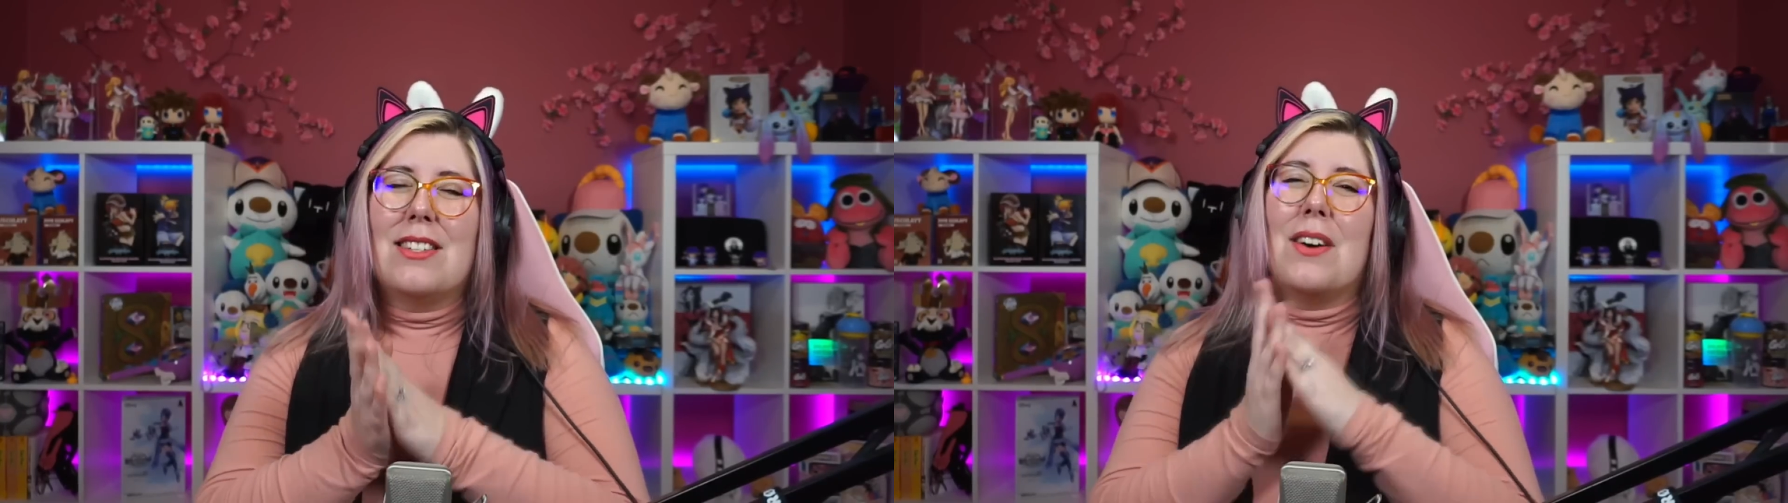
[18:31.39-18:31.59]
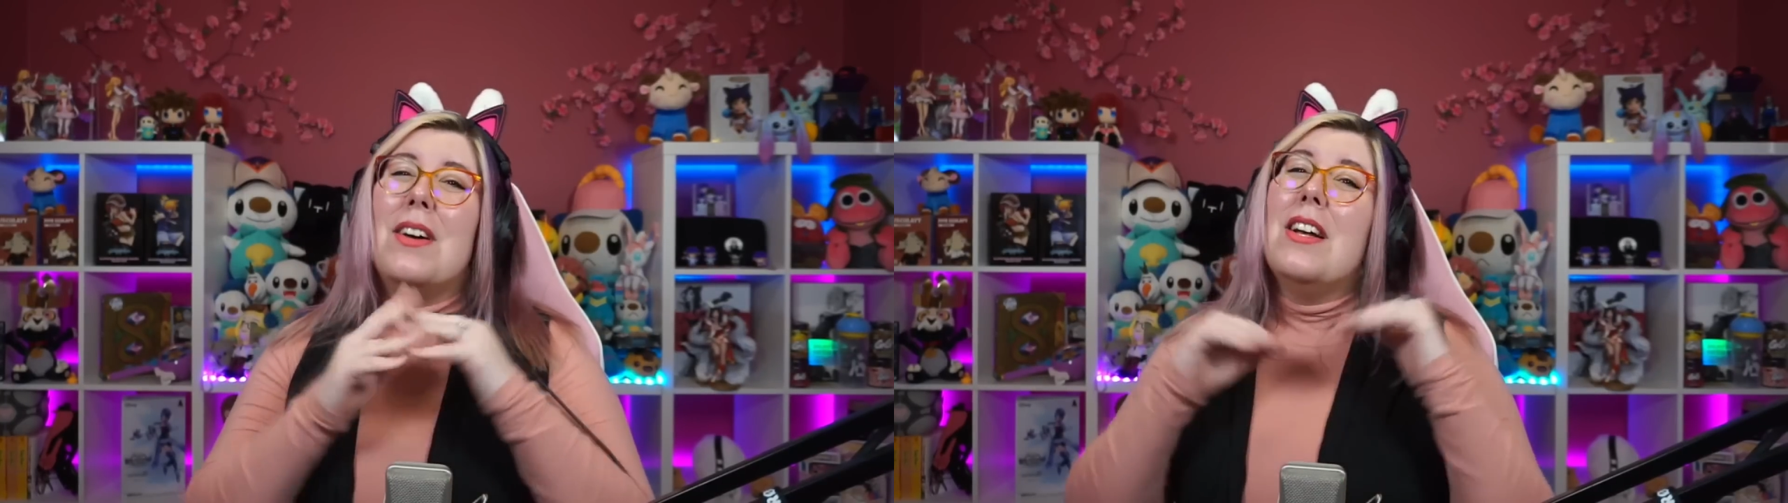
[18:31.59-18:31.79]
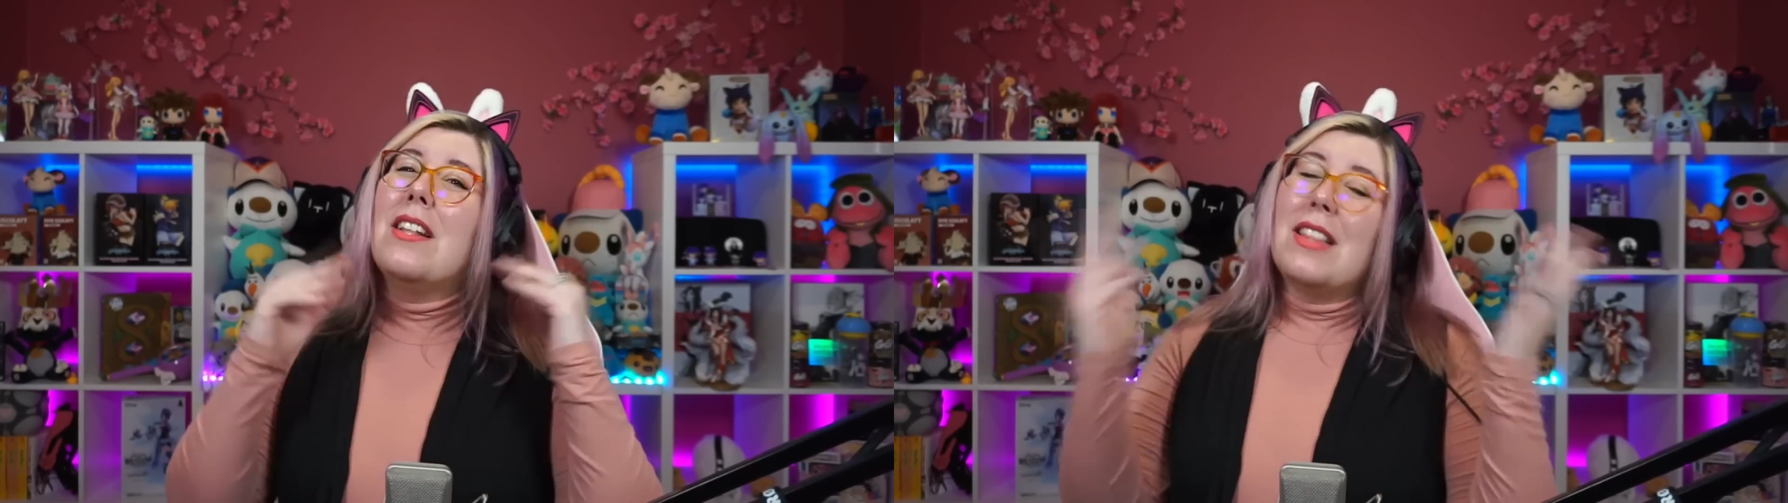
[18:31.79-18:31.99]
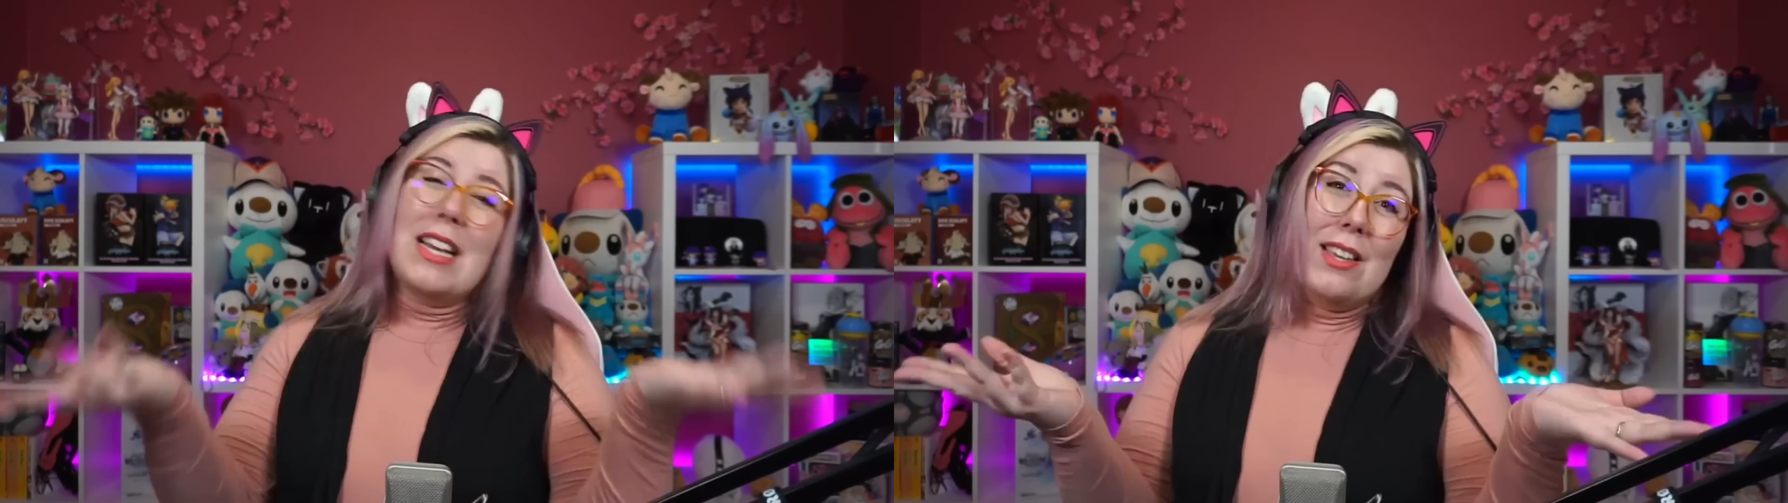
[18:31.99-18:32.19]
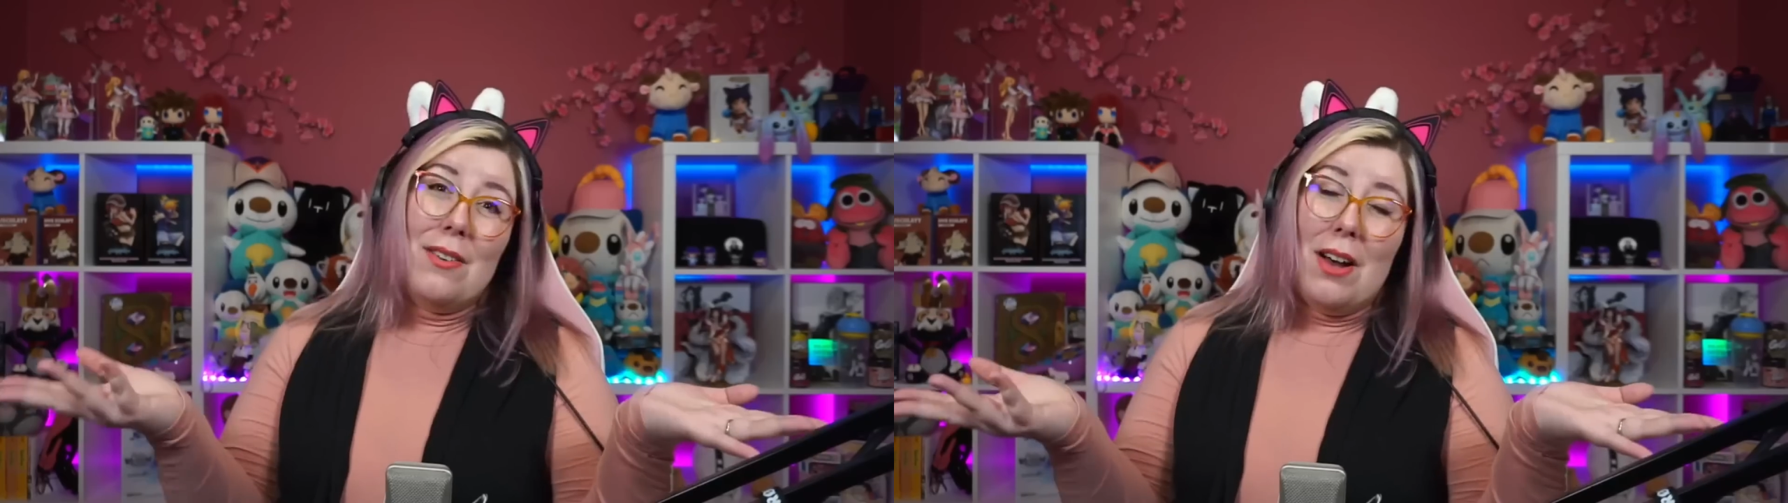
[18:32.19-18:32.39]
So
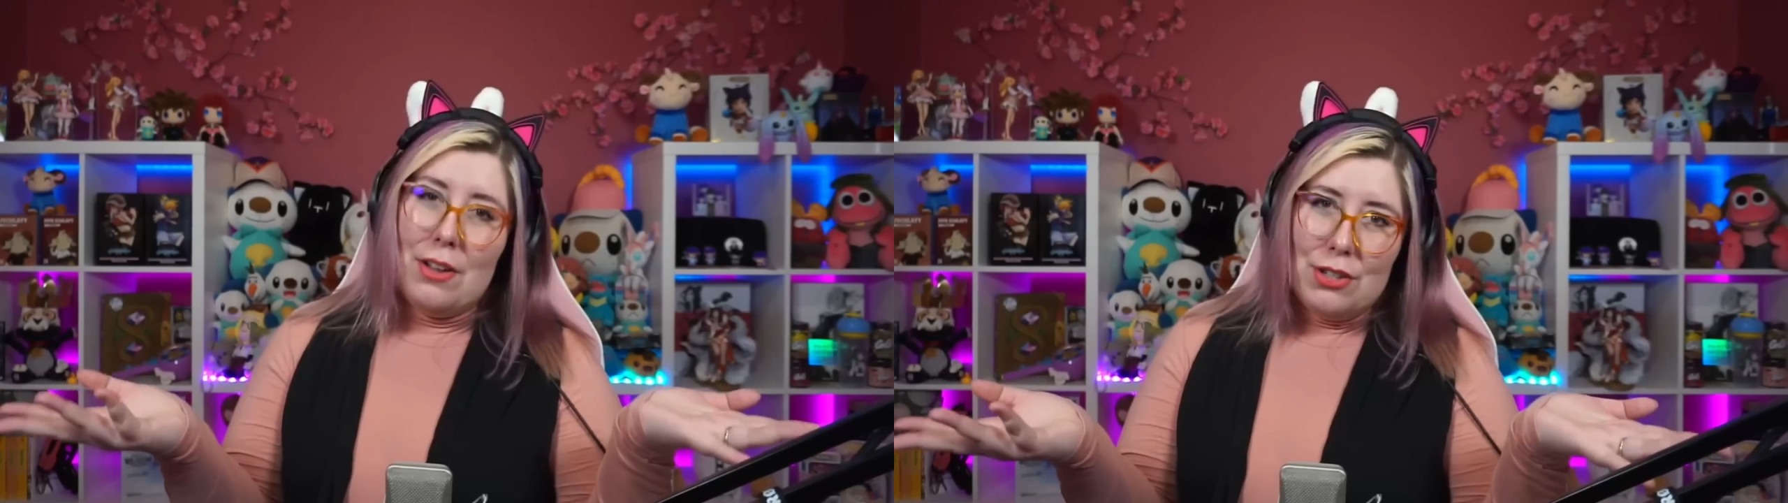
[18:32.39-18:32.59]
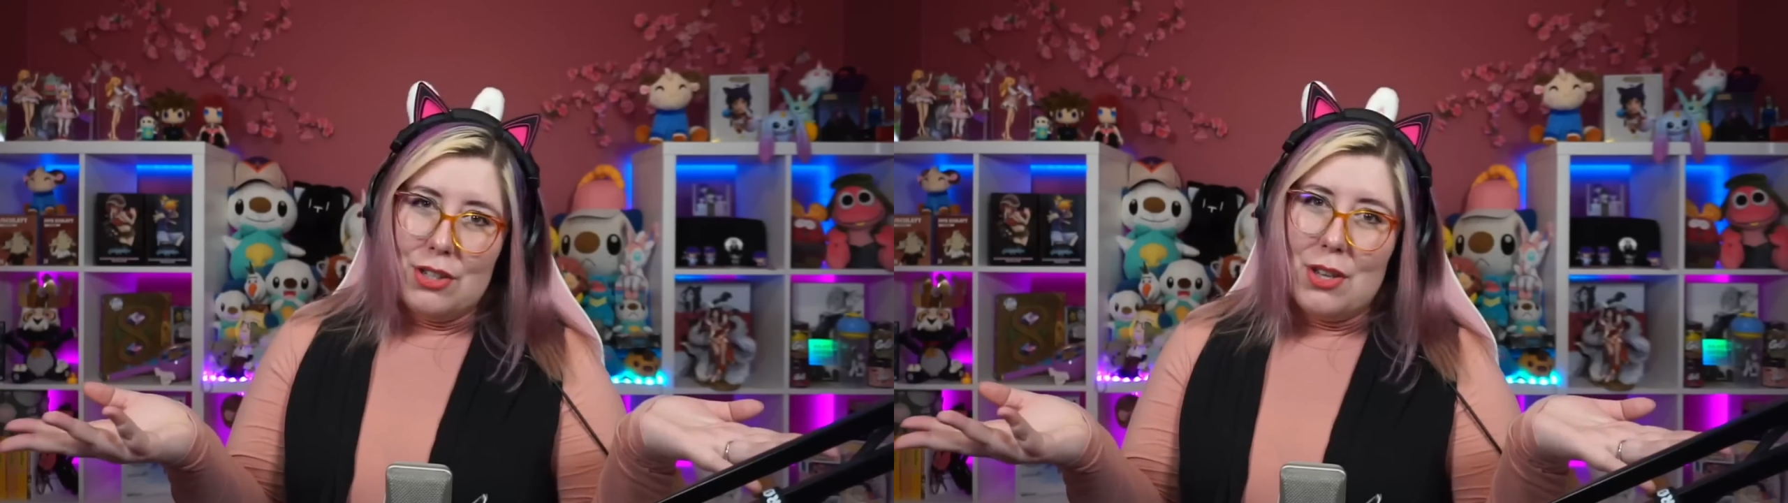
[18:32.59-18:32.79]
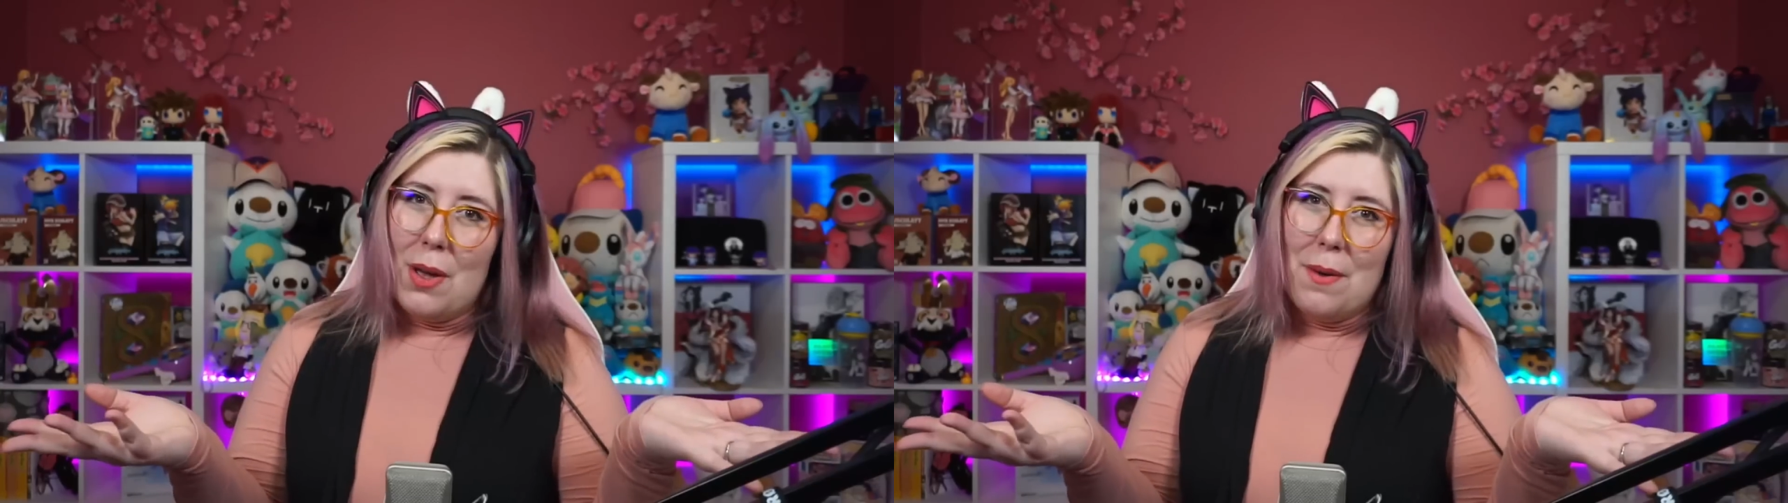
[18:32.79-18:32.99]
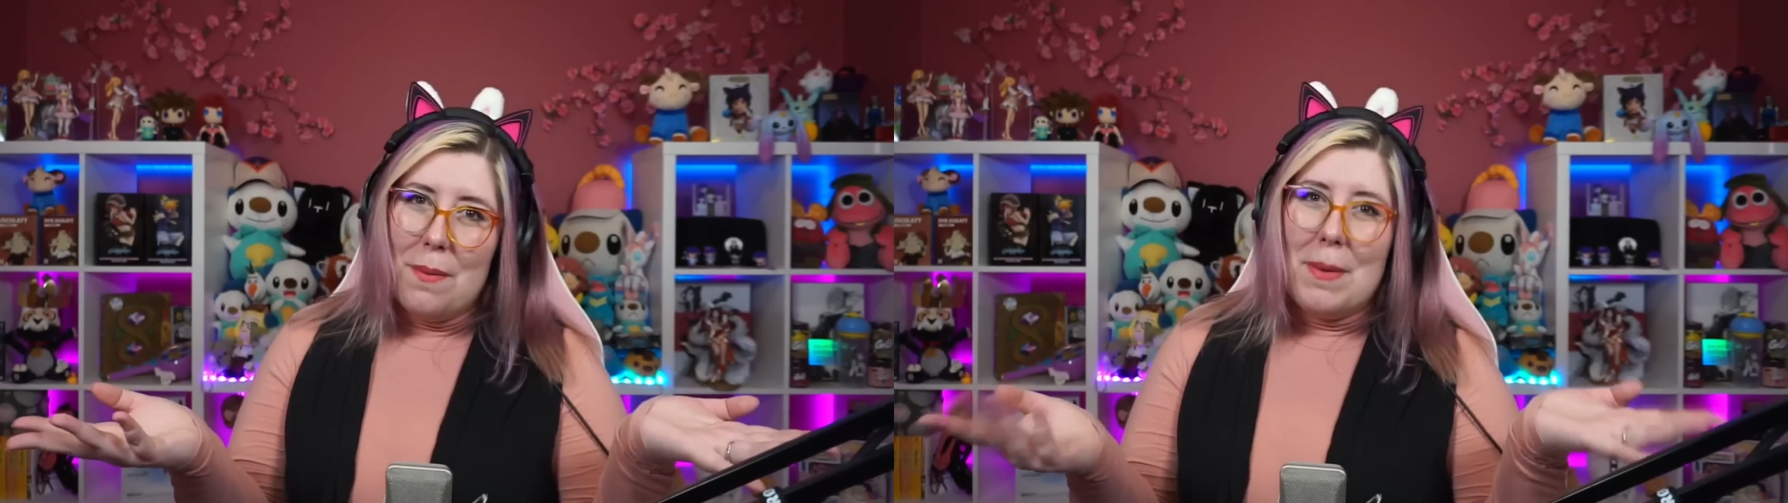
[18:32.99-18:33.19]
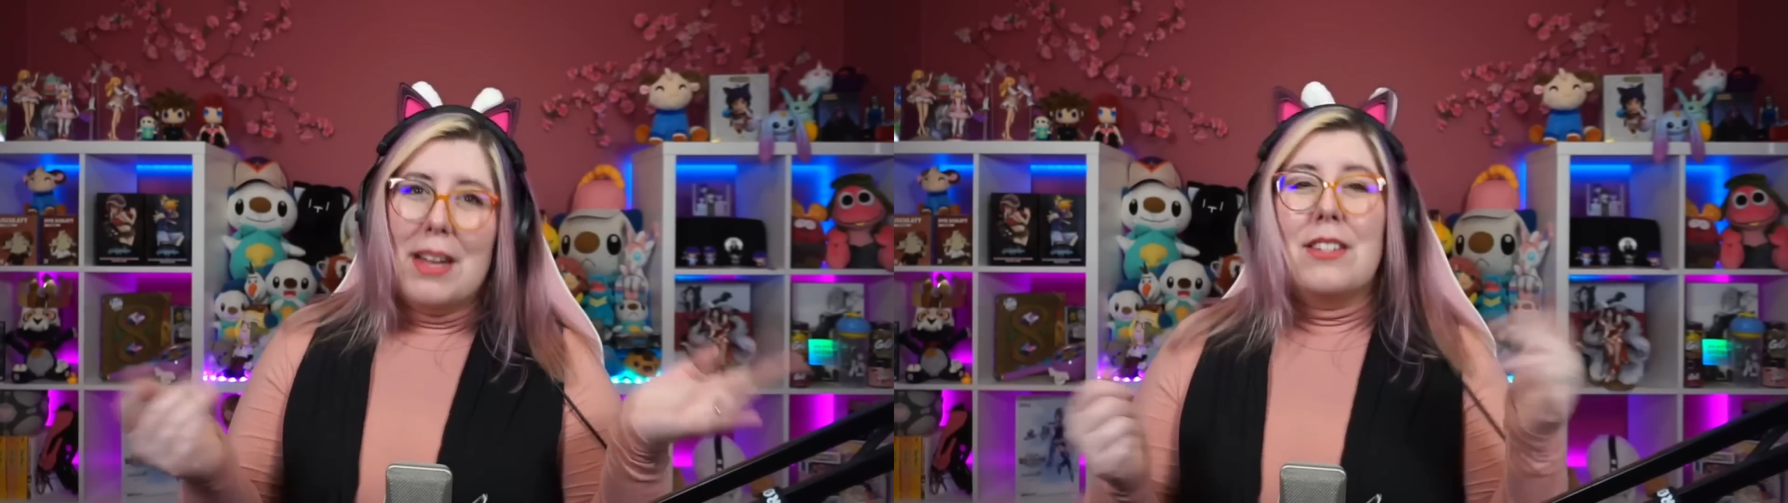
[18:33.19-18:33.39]
thank you all so
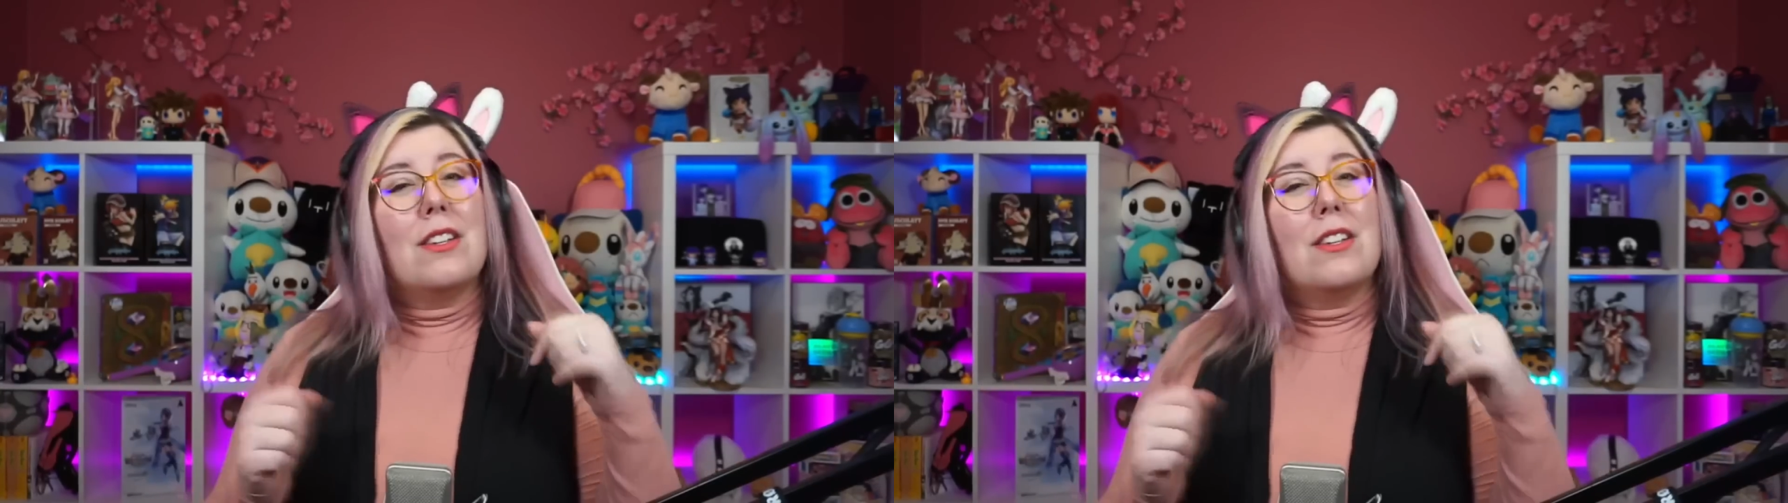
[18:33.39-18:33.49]
much,